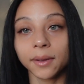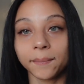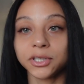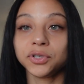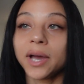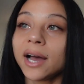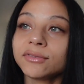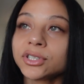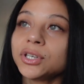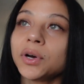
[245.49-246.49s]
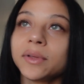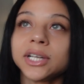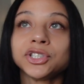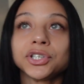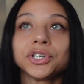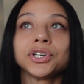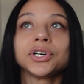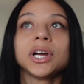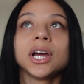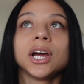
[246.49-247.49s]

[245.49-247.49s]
But you have to know that you're